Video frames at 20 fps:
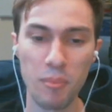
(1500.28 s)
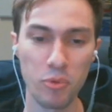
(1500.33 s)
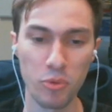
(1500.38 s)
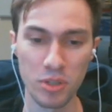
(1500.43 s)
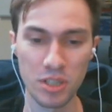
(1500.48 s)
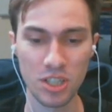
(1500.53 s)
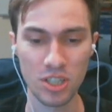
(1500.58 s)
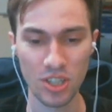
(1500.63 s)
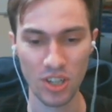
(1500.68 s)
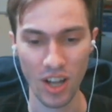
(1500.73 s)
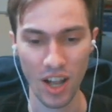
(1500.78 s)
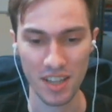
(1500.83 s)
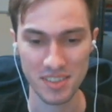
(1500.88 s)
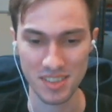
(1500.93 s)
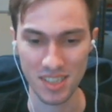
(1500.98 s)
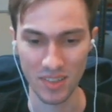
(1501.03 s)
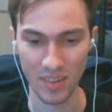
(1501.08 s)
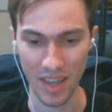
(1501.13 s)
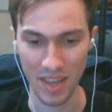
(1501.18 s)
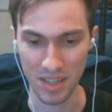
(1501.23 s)
when
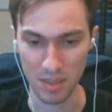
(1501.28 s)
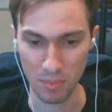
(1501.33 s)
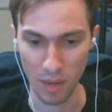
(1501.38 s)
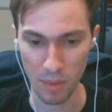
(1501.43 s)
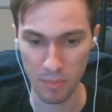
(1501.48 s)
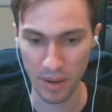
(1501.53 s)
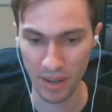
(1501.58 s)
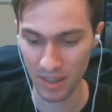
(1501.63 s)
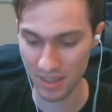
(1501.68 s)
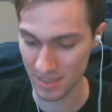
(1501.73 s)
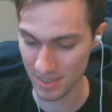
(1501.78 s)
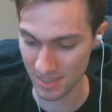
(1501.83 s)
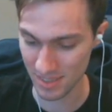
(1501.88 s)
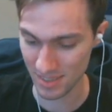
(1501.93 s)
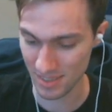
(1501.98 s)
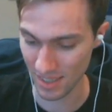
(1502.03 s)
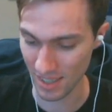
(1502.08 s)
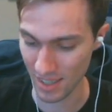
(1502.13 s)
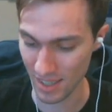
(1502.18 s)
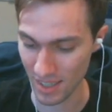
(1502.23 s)
Curiosity landed, my
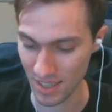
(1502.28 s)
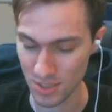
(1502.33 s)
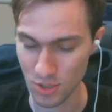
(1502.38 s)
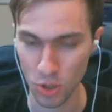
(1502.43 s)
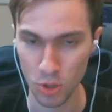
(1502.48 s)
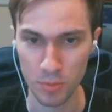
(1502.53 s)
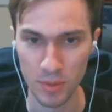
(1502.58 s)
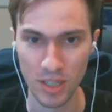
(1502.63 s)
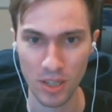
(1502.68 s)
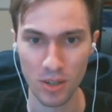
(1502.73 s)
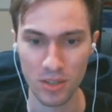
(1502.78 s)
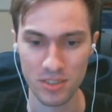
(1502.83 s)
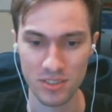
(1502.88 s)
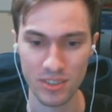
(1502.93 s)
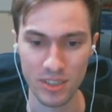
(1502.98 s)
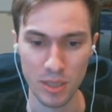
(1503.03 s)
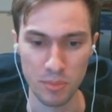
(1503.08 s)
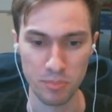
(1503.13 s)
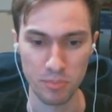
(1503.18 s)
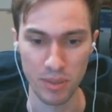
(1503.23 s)
parents told me to go to
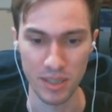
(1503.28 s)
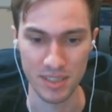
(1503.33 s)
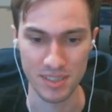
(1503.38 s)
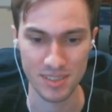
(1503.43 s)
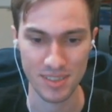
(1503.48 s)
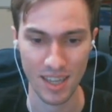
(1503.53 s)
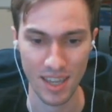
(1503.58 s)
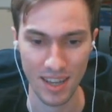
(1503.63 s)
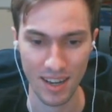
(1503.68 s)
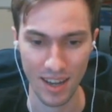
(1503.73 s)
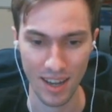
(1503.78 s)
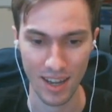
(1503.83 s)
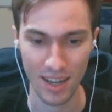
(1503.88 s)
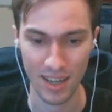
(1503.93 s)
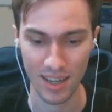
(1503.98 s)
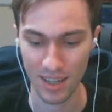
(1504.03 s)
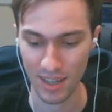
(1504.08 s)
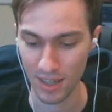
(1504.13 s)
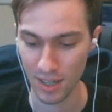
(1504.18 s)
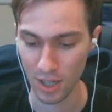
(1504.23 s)
sleep, but instead
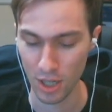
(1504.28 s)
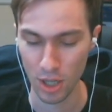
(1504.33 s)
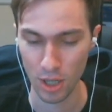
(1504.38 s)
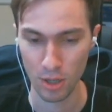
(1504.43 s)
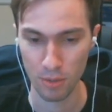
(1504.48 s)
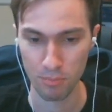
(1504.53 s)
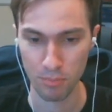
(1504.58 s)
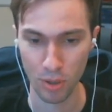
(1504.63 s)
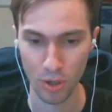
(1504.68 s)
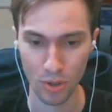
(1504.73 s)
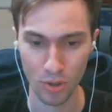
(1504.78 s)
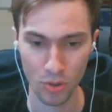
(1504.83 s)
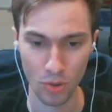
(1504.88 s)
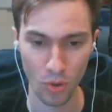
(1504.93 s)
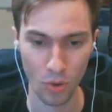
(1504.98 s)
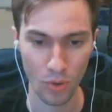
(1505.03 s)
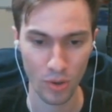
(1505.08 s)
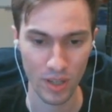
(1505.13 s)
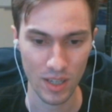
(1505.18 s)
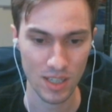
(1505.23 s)
I
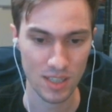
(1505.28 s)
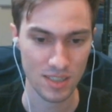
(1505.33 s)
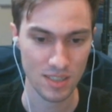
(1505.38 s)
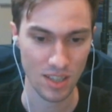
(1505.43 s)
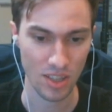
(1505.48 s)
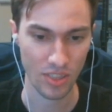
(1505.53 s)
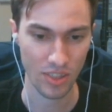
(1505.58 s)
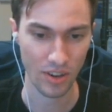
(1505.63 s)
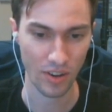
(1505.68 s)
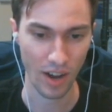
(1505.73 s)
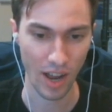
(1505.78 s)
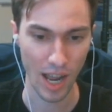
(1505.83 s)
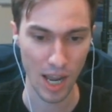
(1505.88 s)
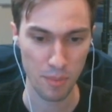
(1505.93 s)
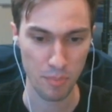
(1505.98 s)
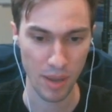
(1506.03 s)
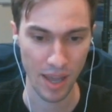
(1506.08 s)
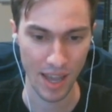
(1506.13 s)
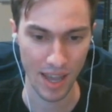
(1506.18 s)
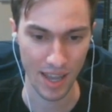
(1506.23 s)
purloined their
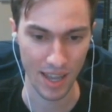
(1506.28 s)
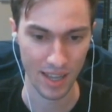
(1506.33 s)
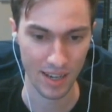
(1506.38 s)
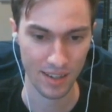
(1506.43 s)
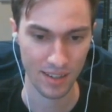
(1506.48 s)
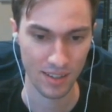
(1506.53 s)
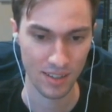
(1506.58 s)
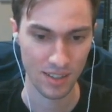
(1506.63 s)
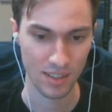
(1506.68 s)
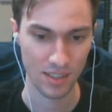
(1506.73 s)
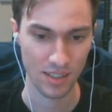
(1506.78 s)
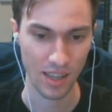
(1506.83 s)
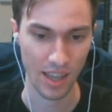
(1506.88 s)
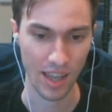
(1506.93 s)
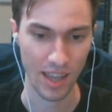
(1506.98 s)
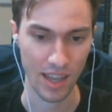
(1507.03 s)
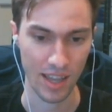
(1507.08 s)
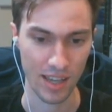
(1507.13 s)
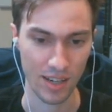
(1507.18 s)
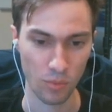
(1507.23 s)
iPad
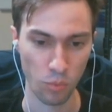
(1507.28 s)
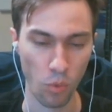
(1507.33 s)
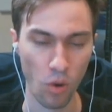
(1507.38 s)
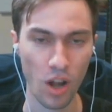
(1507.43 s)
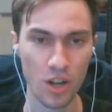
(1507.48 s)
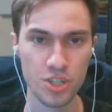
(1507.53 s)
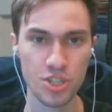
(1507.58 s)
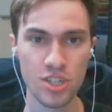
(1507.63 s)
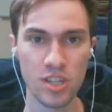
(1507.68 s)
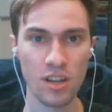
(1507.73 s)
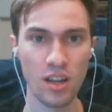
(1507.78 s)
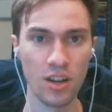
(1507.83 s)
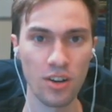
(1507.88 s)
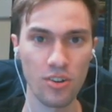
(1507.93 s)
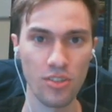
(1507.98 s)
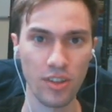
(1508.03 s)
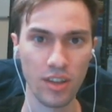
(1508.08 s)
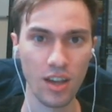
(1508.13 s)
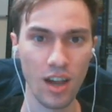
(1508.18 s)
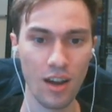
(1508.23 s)
and watched it under
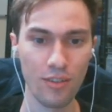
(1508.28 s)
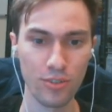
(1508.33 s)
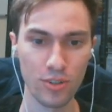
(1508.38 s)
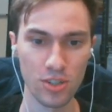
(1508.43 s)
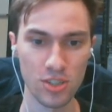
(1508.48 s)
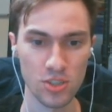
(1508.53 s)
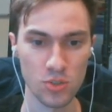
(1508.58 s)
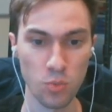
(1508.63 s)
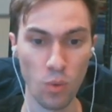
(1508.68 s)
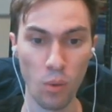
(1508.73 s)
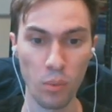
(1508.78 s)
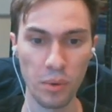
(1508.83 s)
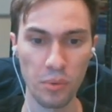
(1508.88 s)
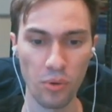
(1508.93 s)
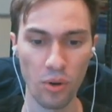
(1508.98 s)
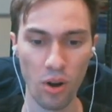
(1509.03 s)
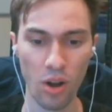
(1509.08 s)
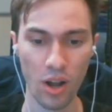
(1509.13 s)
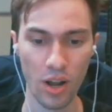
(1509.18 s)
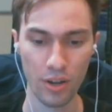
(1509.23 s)
the covers while we
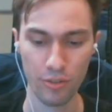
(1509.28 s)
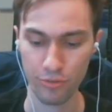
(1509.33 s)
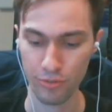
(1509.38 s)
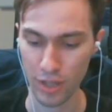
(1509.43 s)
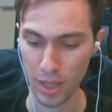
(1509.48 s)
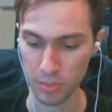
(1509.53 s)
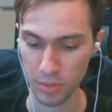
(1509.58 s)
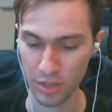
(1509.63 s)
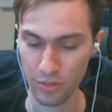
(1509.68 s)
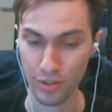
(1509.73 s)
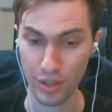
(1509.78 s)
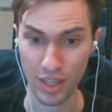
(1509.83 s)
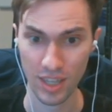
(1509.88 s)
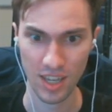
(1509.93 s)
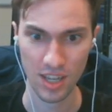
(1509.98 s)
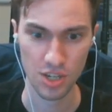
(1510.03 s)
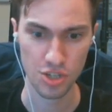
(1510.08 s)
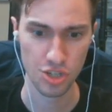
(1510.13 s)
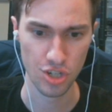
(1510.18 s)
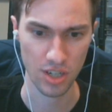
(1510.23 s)
were on a family
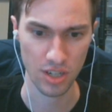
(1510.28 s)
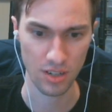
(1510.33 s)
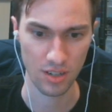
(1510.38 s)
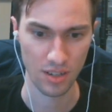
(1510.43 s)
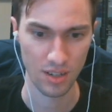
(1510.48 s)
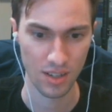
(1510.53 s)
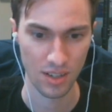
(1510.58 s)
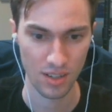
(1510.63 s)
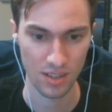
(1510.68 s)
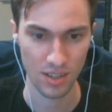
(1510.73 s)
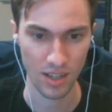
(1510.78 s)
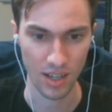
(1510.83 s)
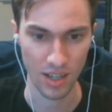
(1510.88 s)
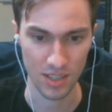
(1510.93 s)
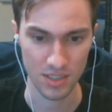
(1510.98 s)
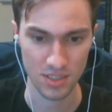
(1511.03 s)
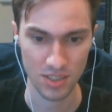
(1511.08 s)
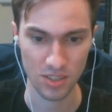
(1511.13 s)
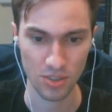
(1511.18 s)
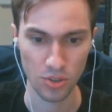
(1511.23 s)
vacation
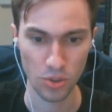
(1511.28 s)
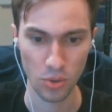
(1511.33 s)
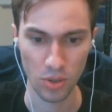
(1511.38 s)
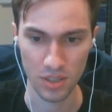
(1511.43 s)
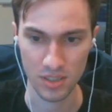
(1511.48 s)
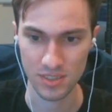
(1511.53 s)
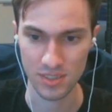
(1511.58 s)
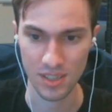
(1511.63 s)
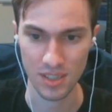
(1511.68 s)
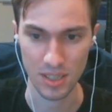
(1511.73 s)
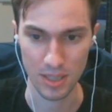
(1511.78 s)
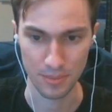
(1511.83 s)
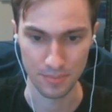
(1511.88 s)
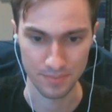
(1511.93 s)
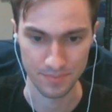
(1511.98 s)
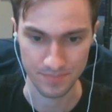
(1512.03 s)
to New York City.